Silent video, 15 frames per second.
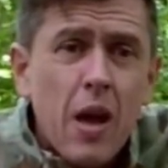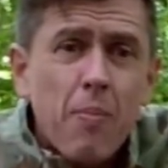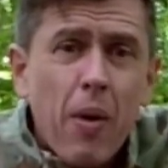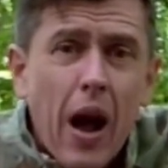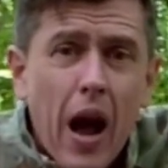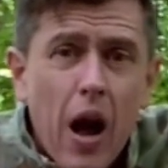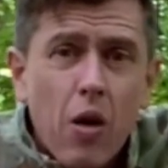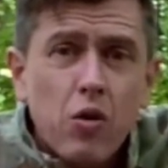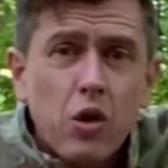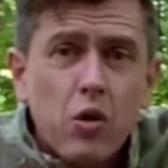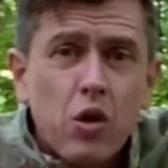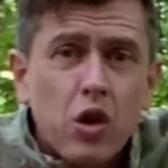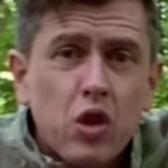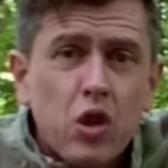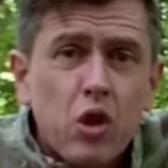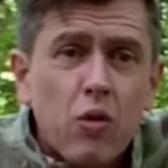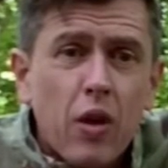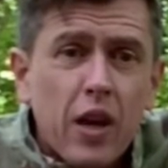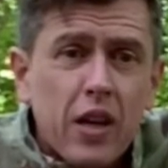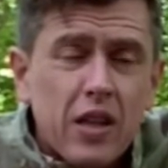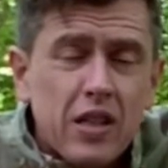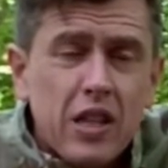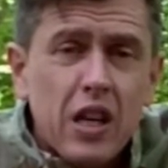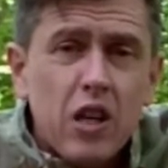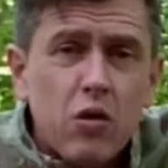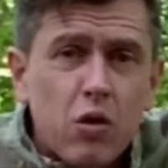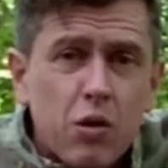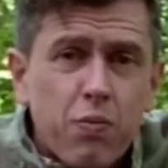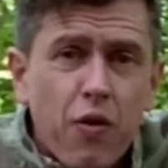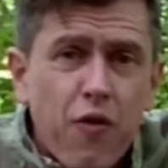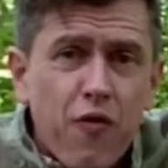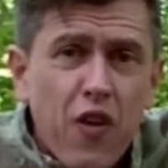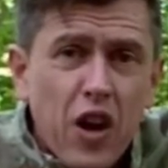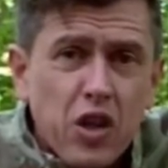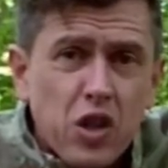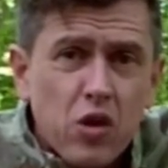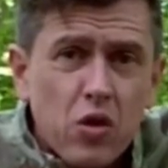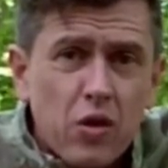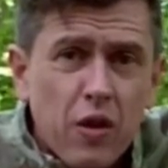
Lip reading: but how you can do that continuous professional